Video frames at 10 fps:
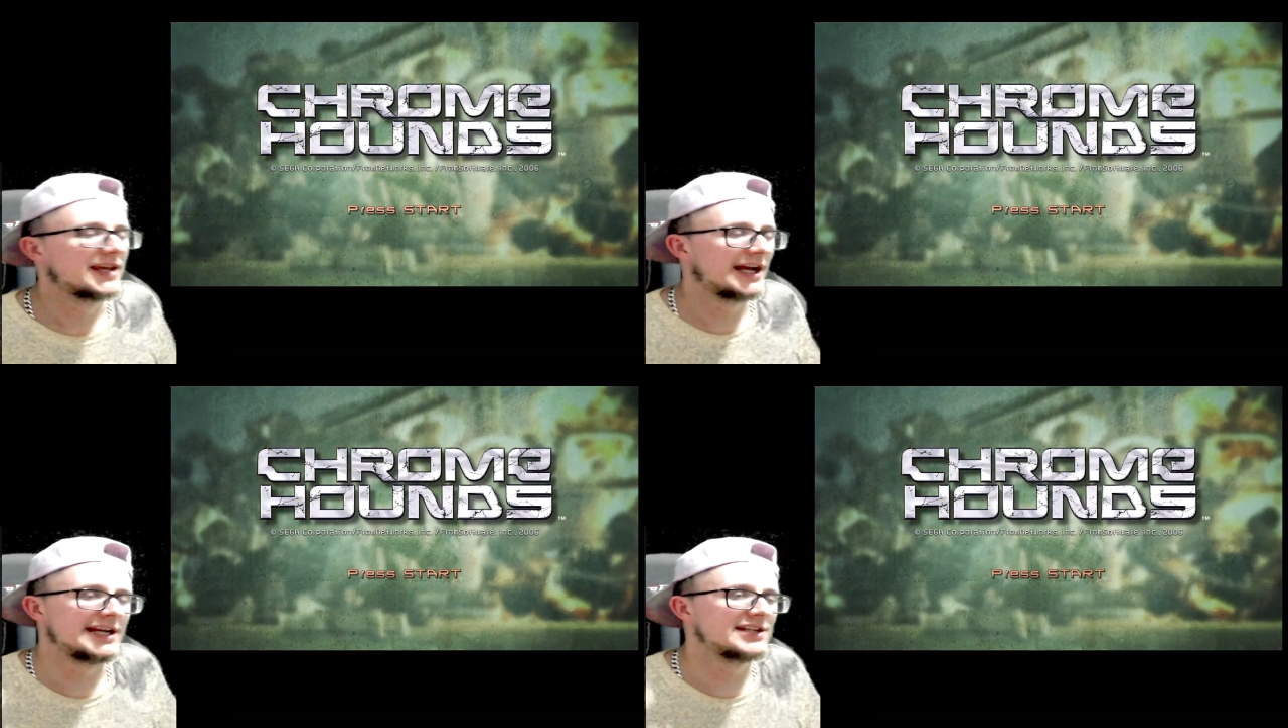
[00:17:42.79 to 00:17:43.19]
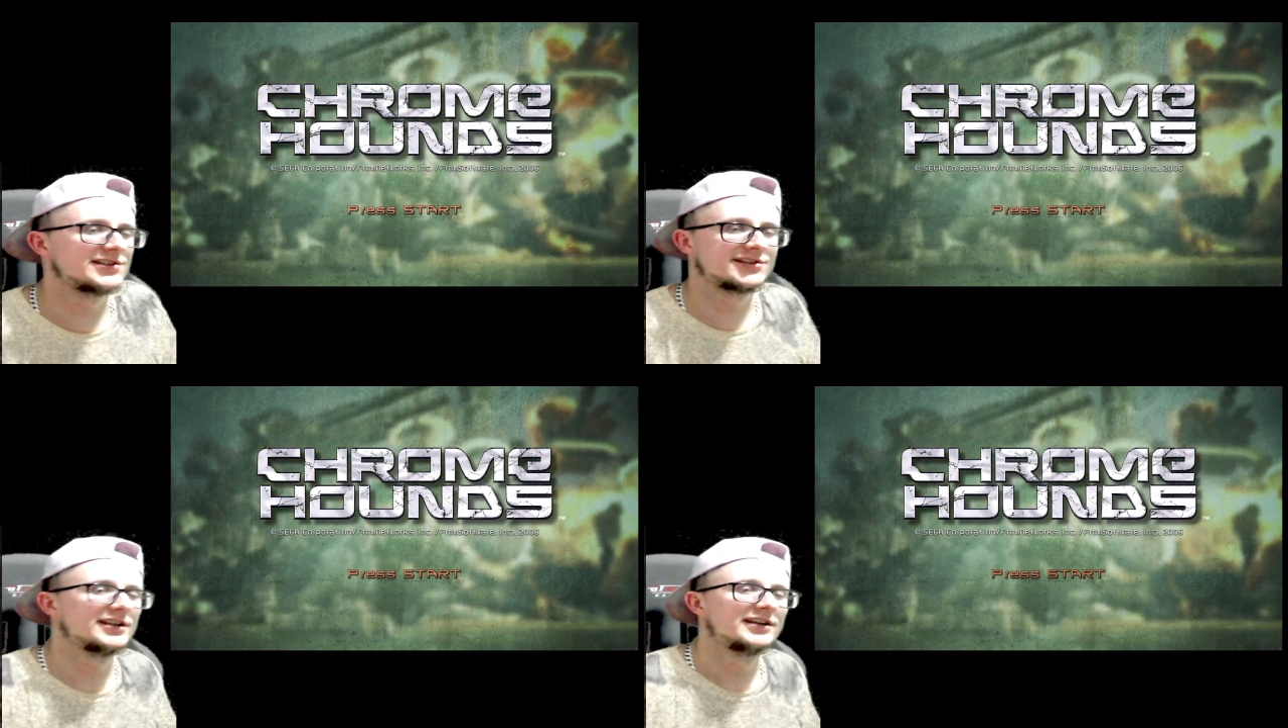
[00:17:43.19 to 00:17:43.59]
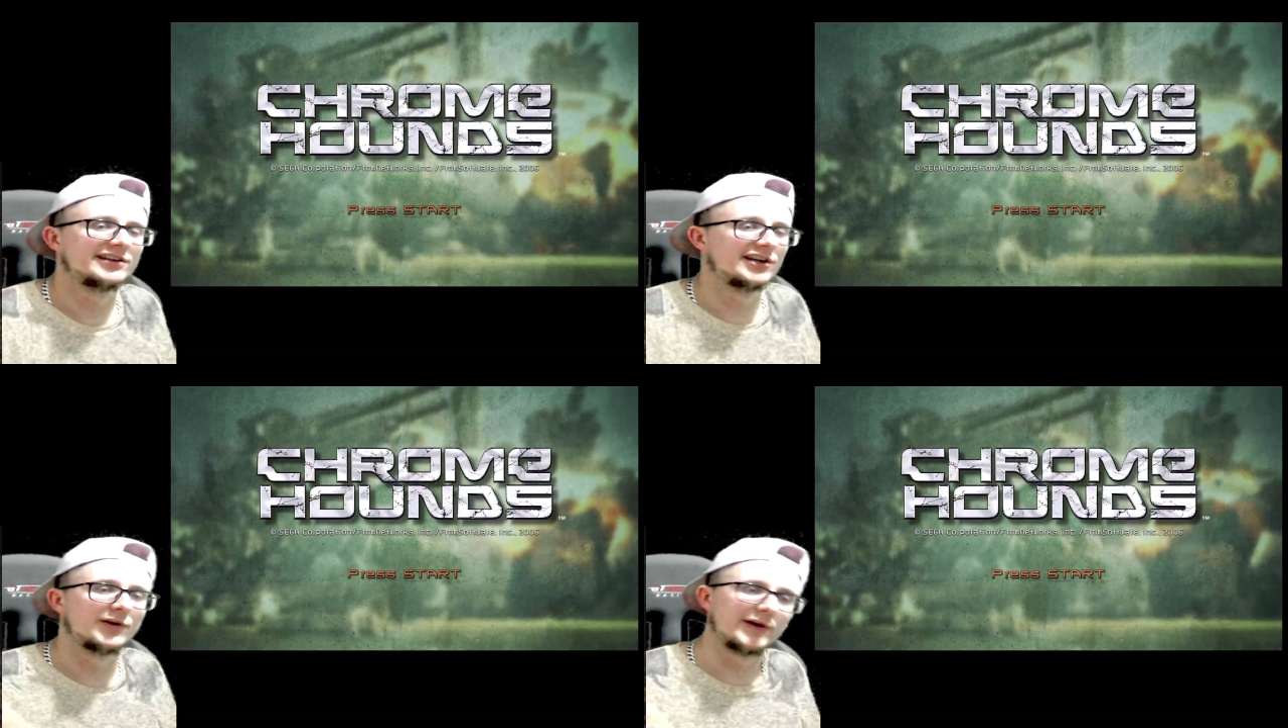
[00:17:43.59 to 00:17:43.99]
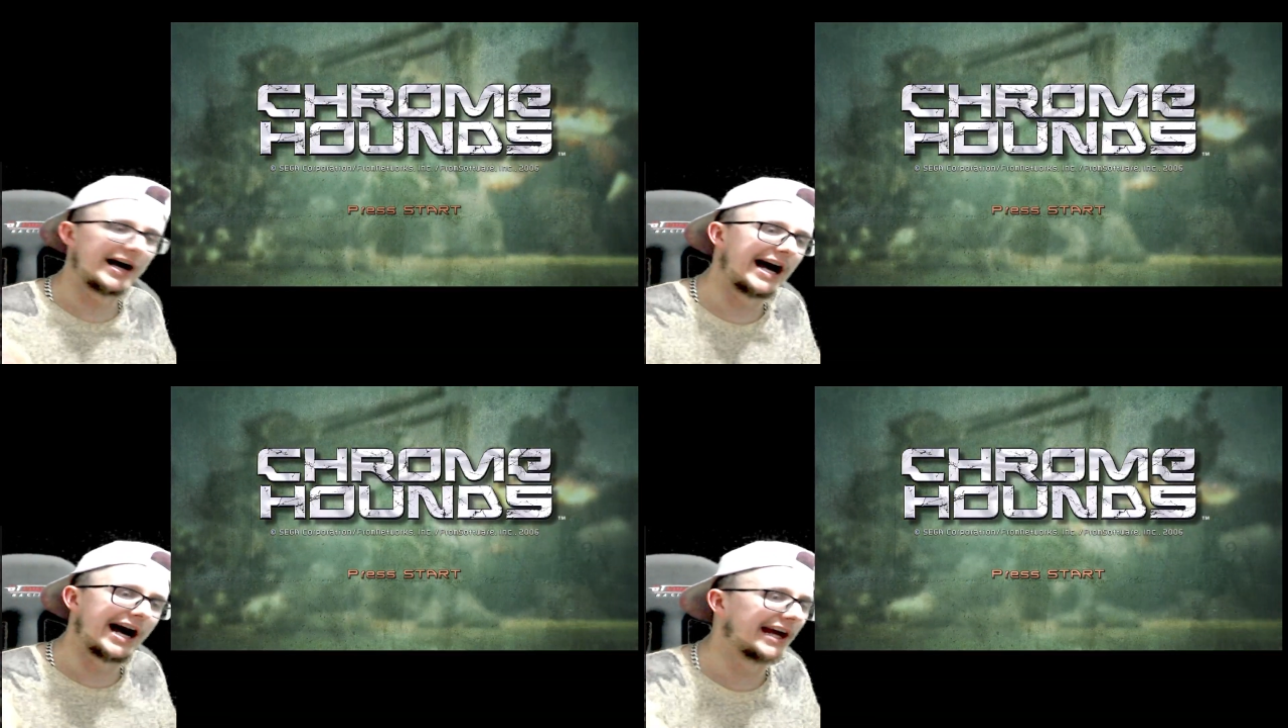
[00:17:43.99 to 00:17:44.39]
It's, you know,
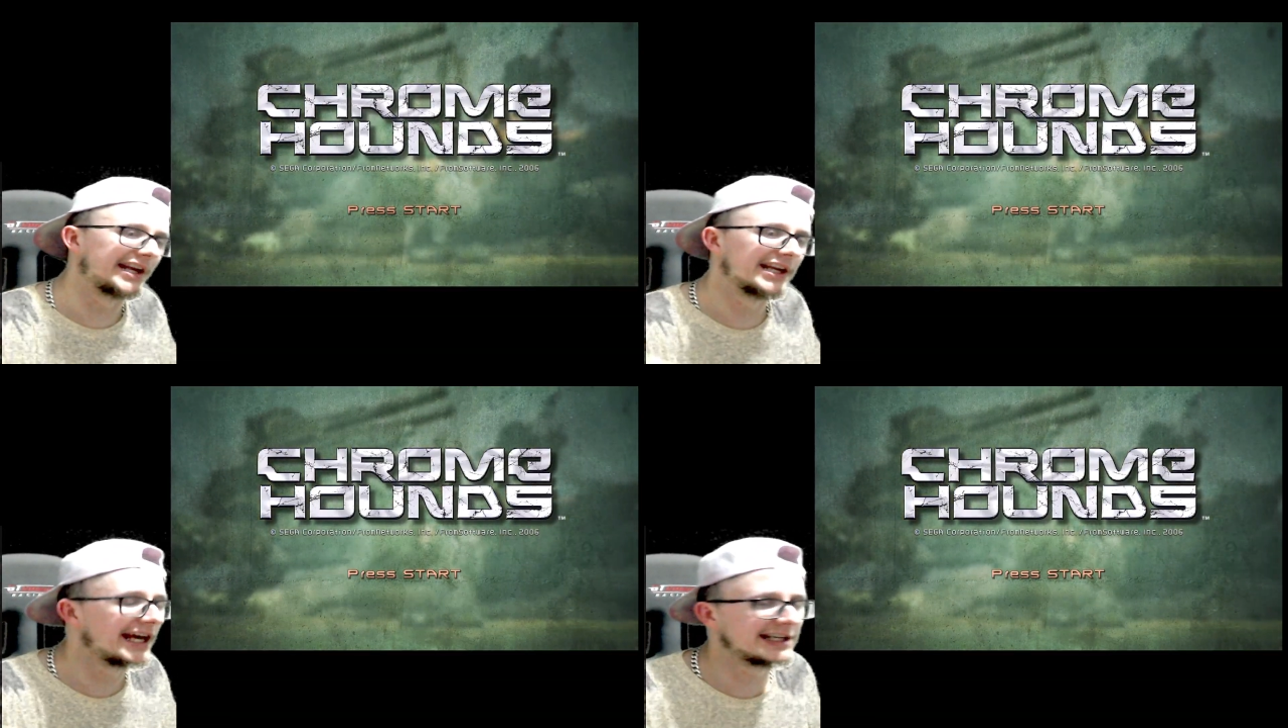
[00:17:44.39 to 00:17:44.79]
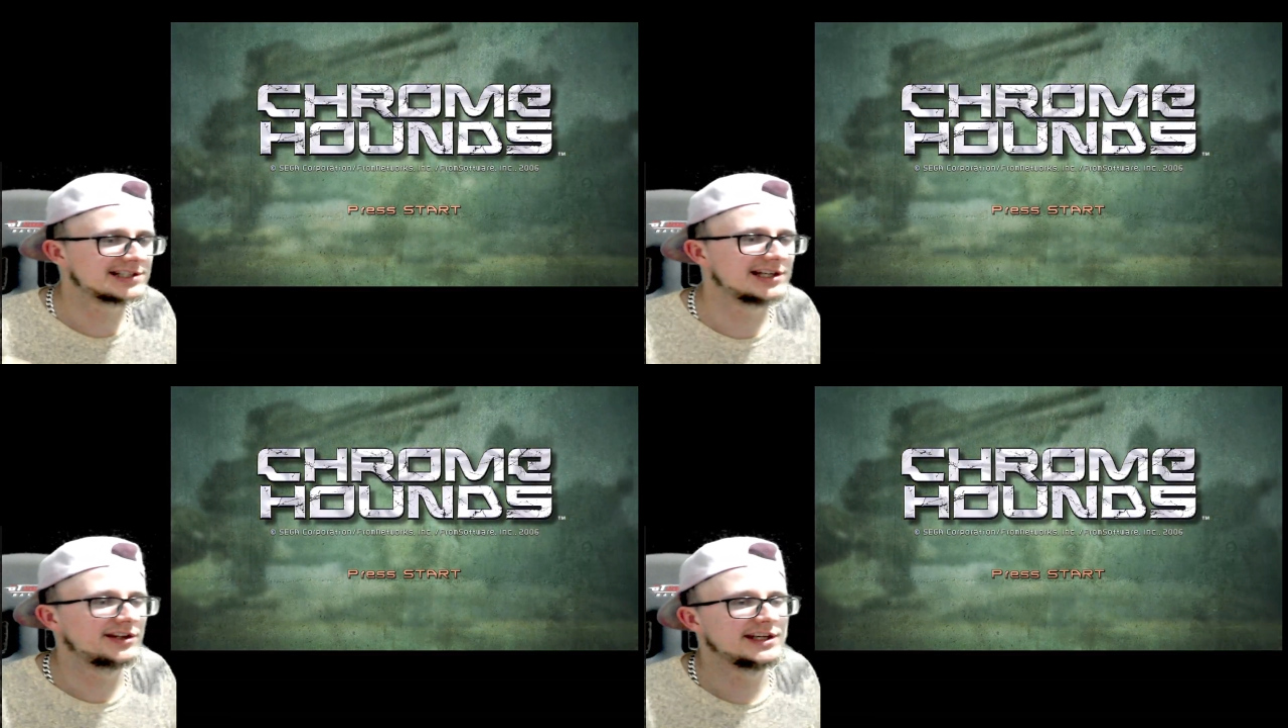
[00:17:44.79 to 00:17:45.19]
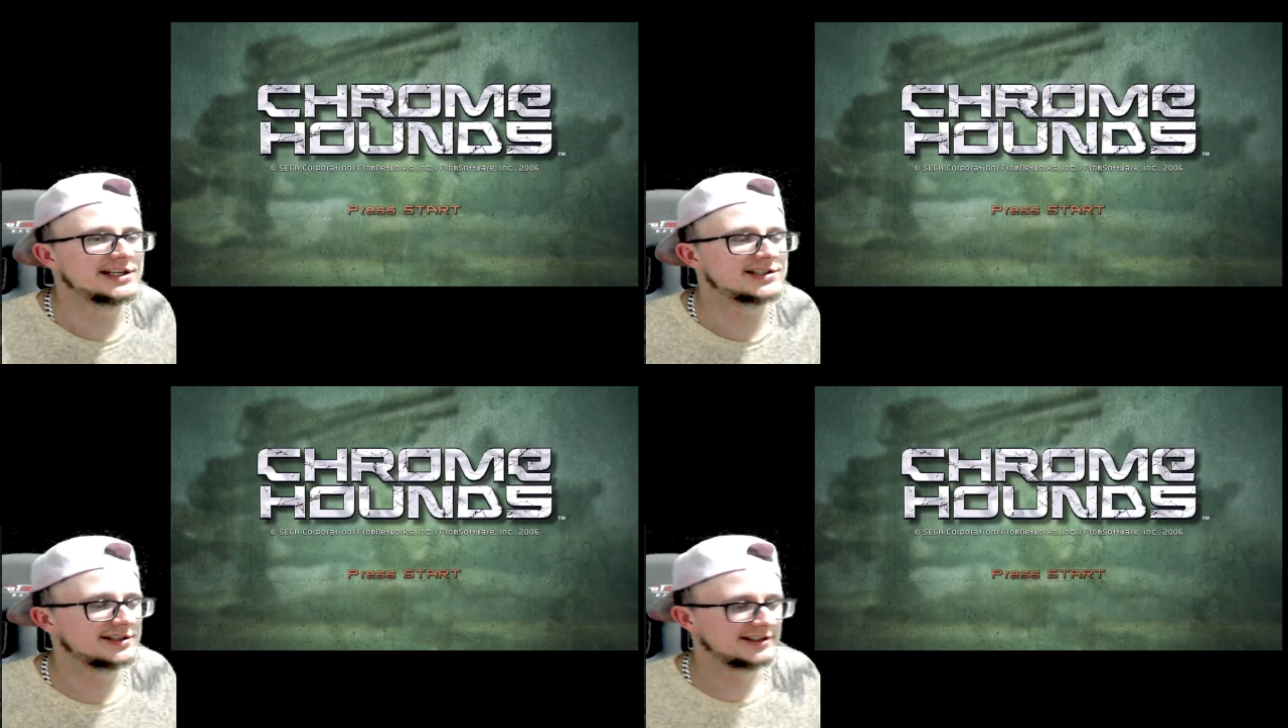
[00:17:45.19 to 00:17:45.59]
I had a legacy on this,